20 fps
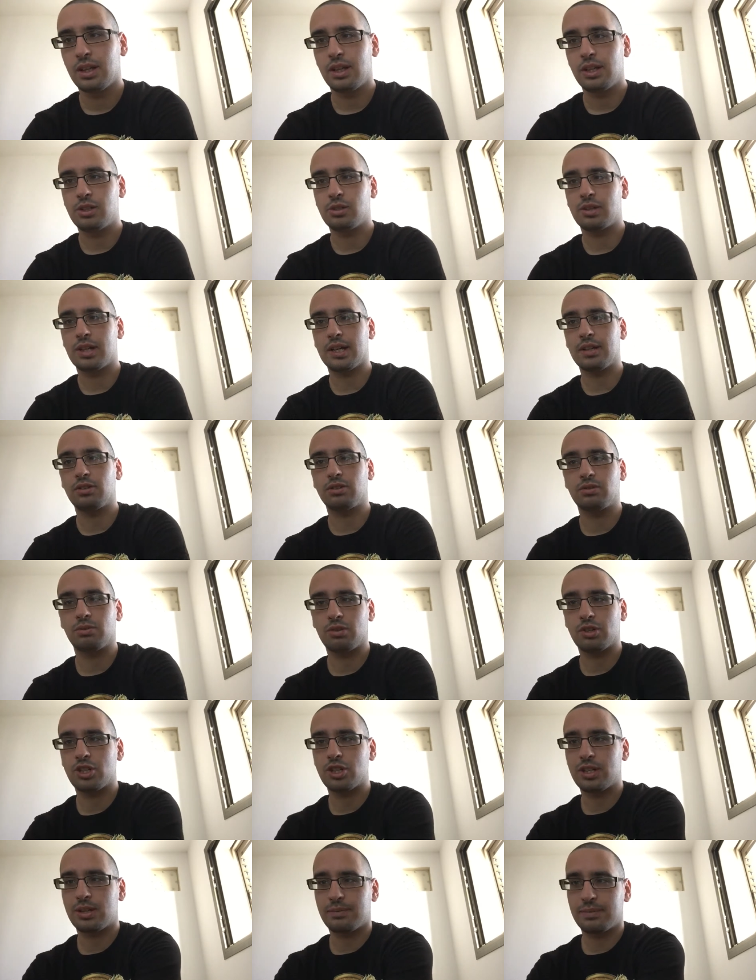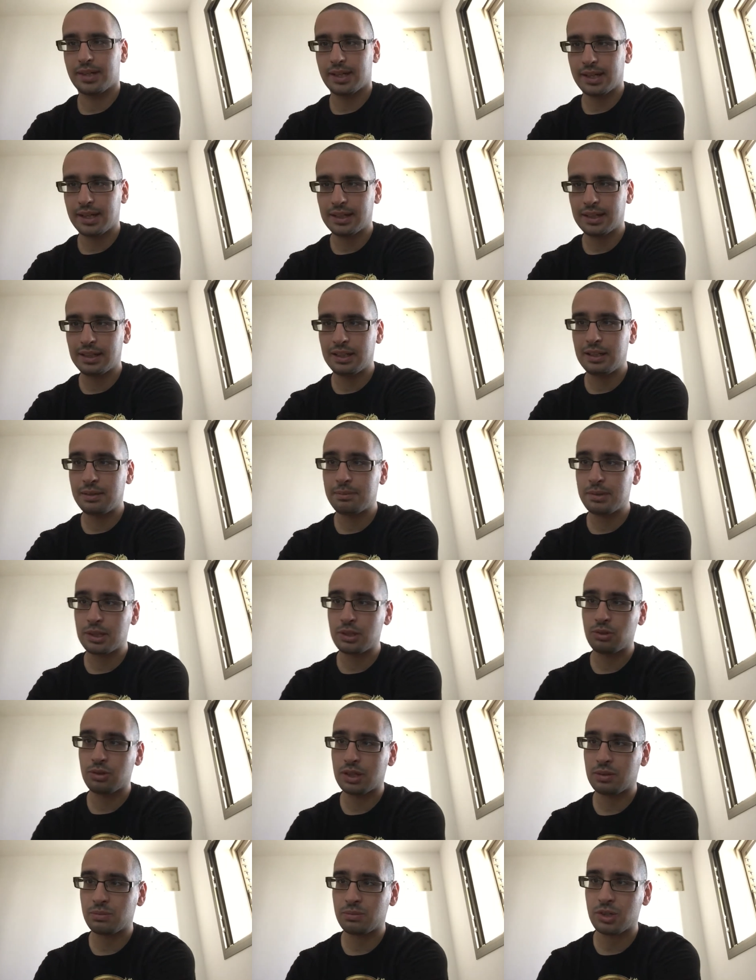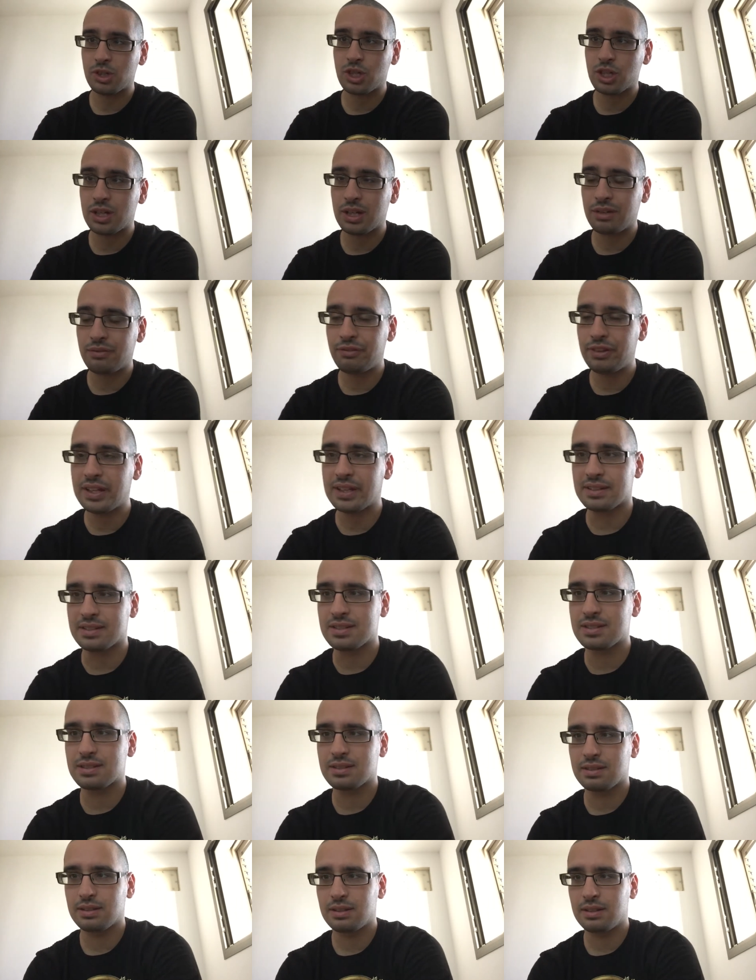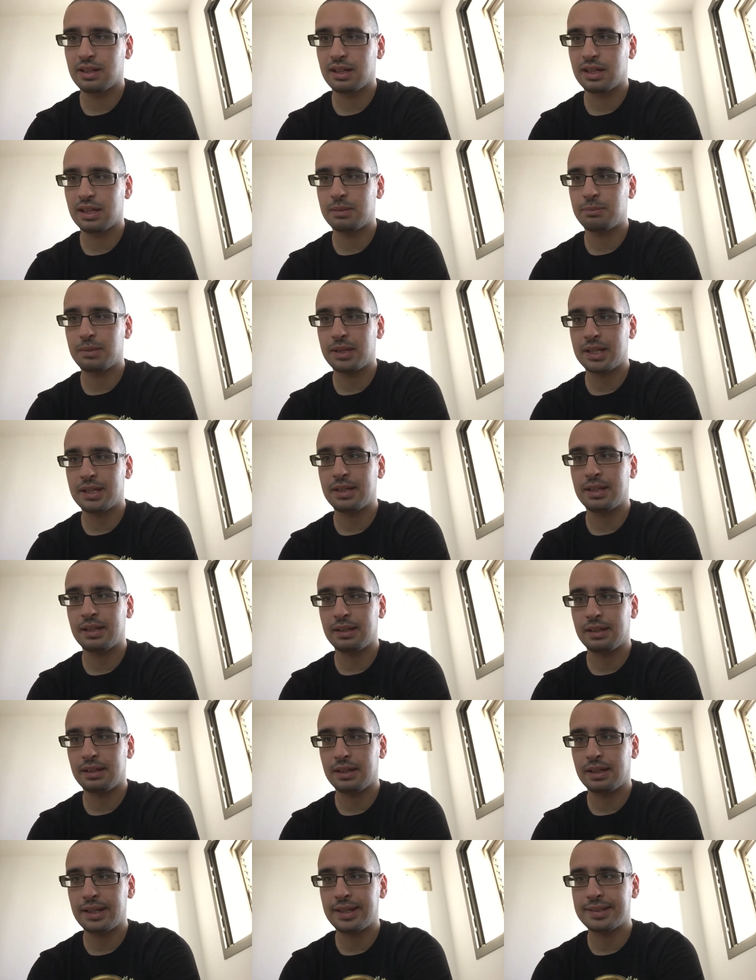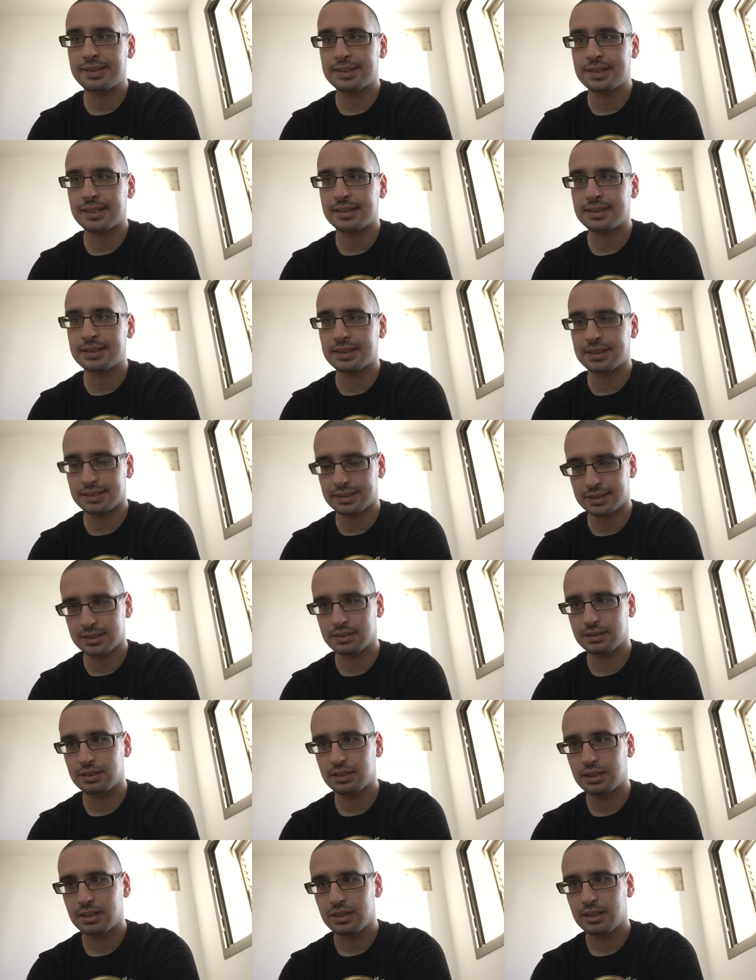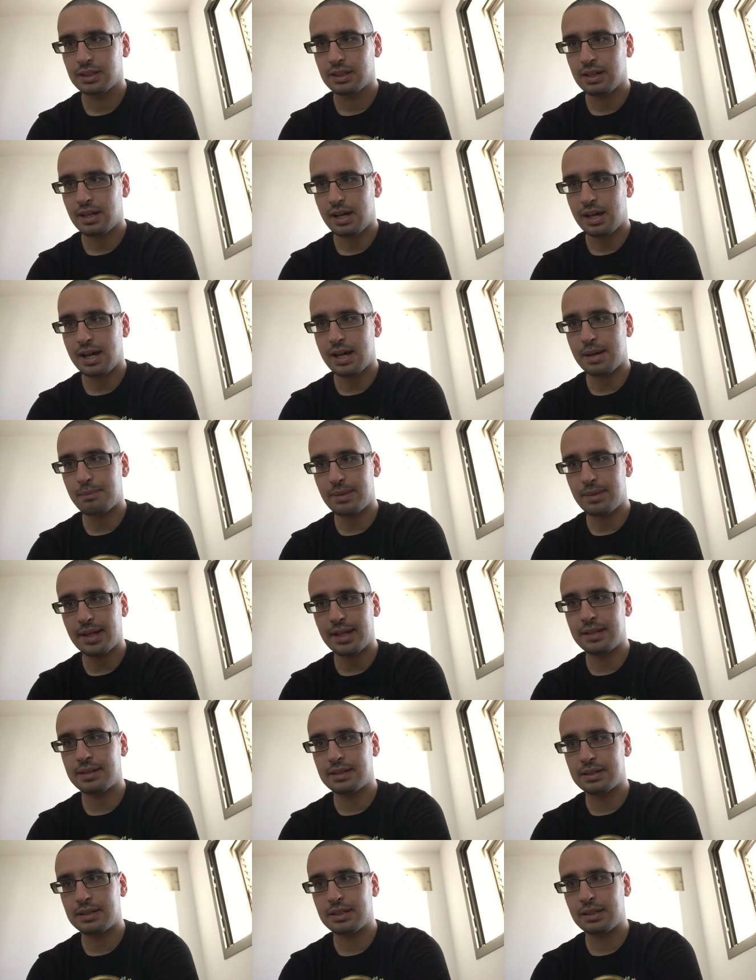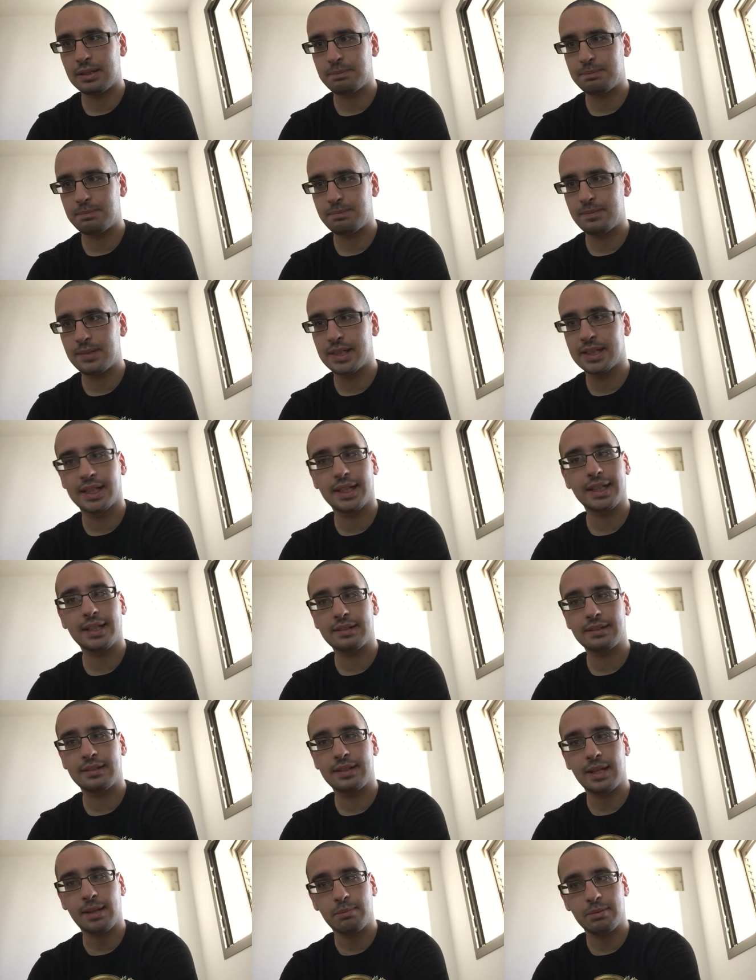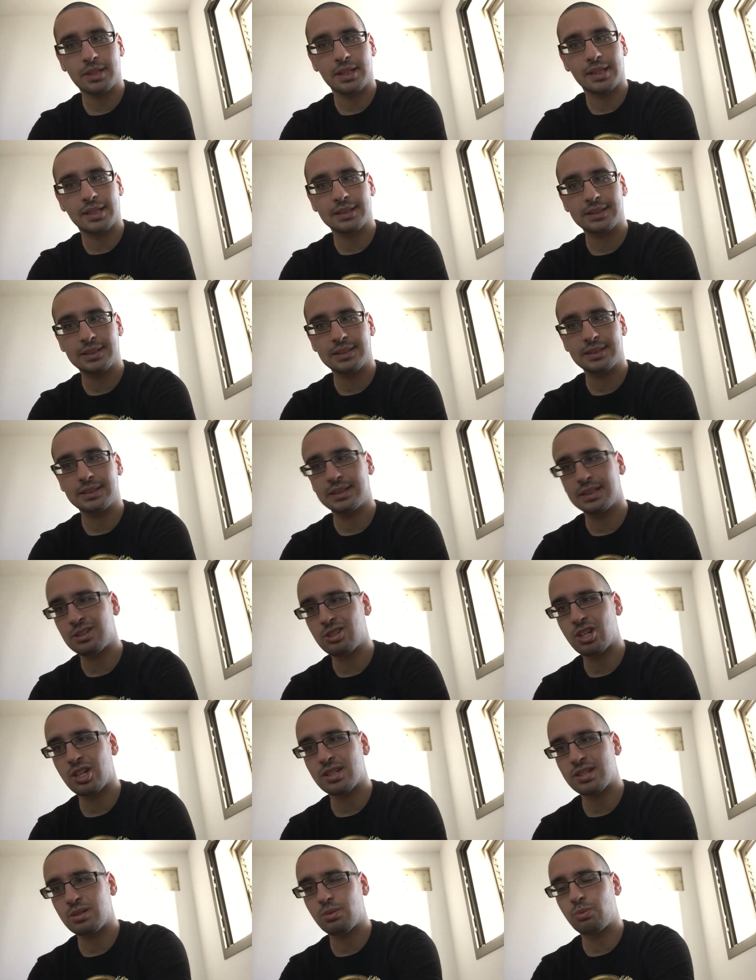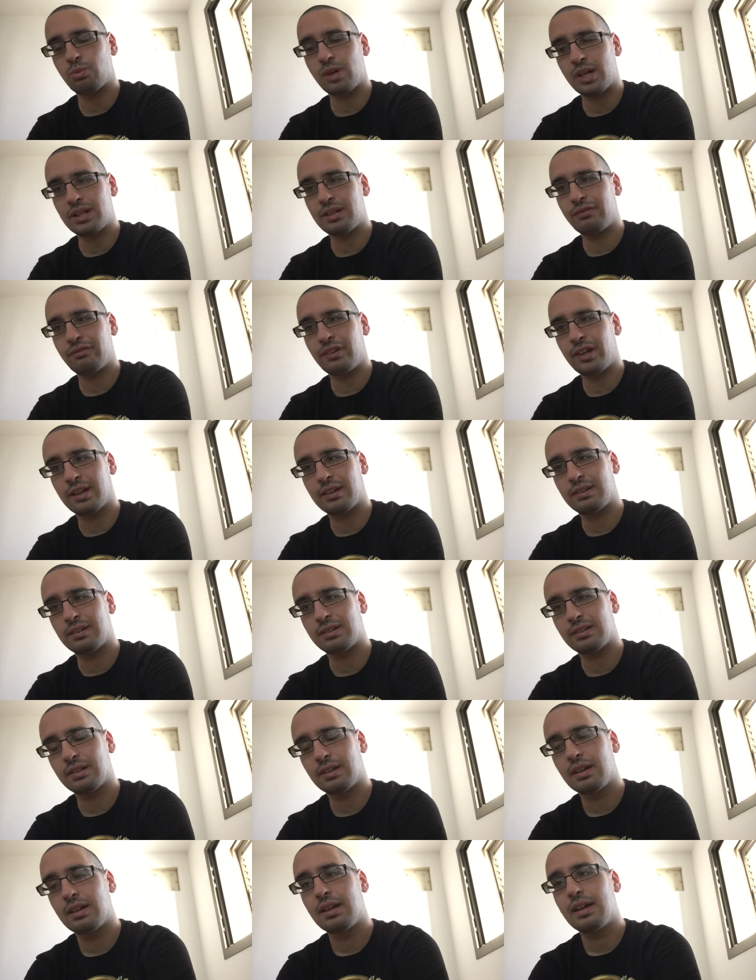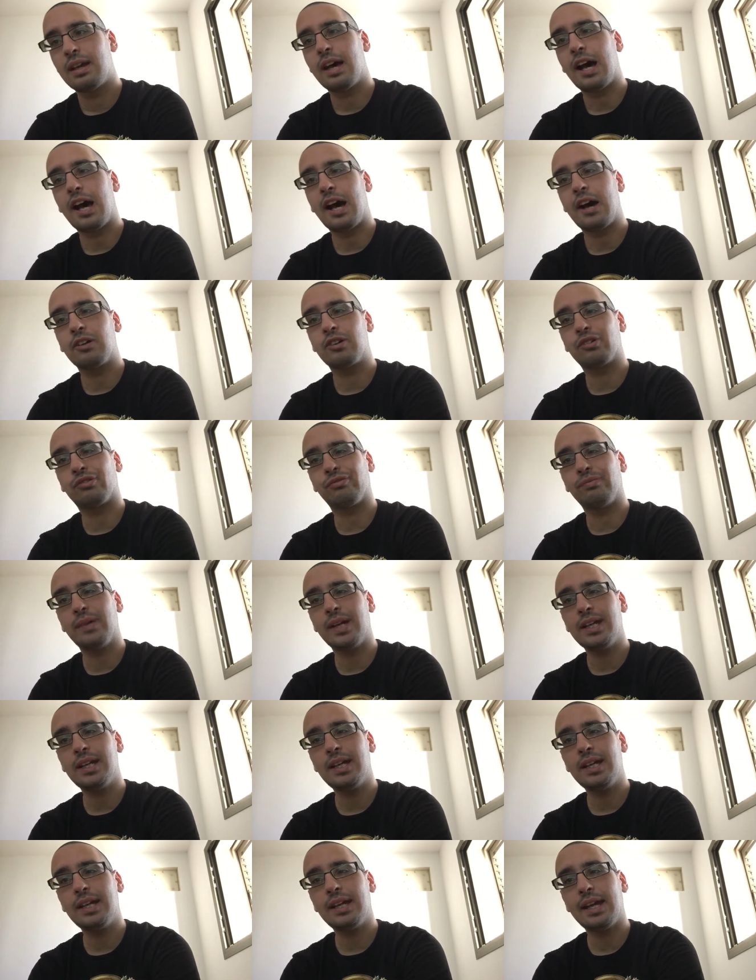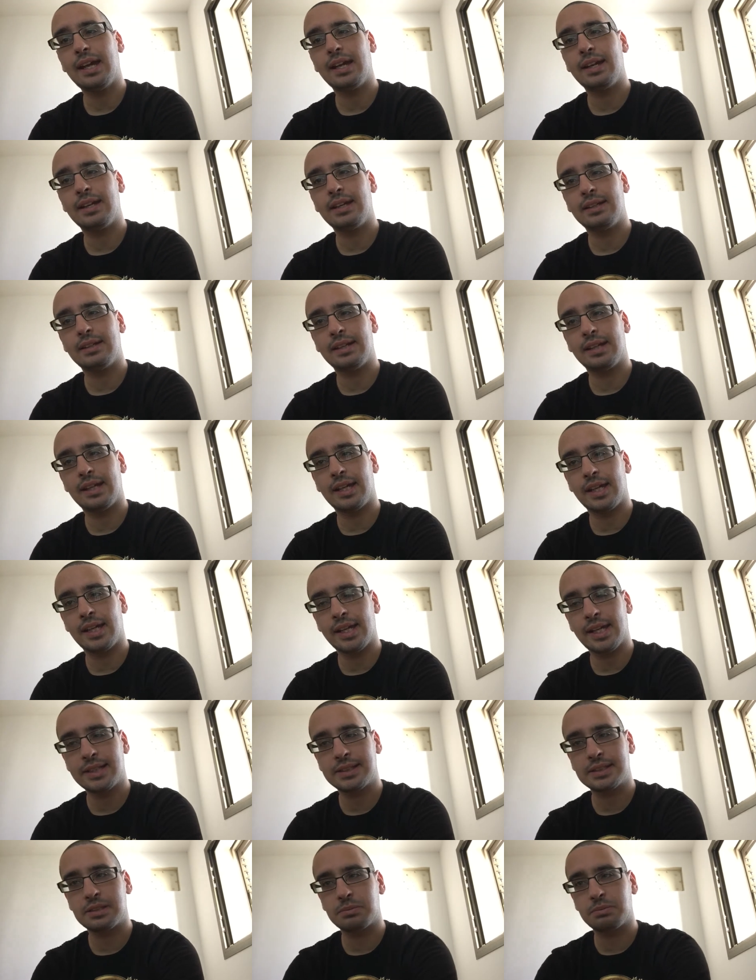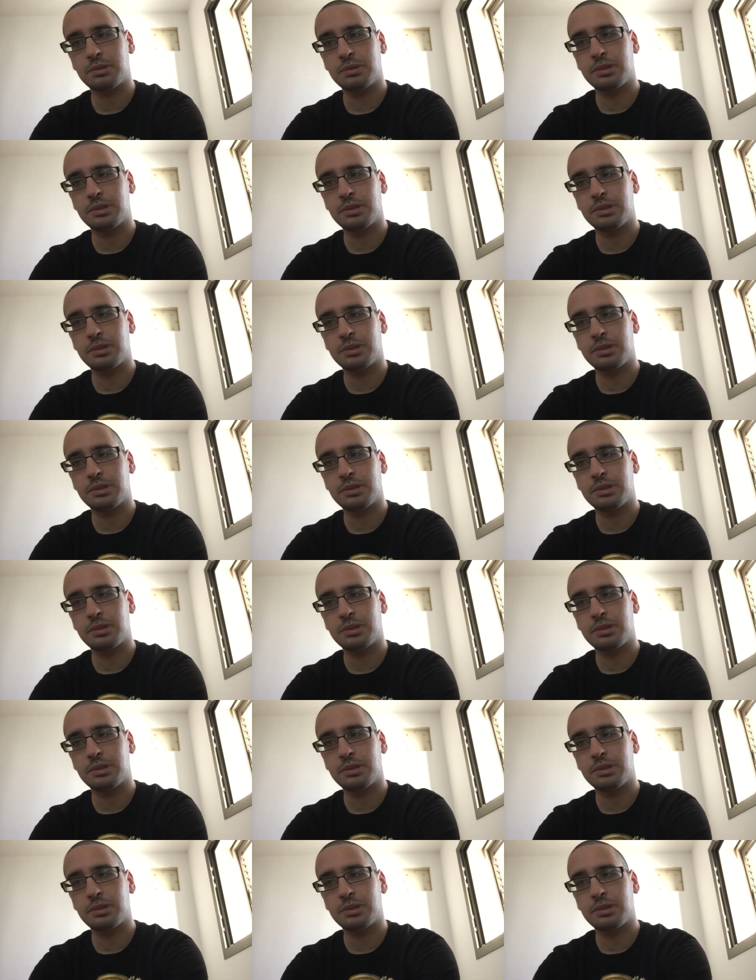You cannot watch them directly, but you can watch the effects in many instances. Uh, and the deep Greek debt crisis is just one effect out of many, and in the next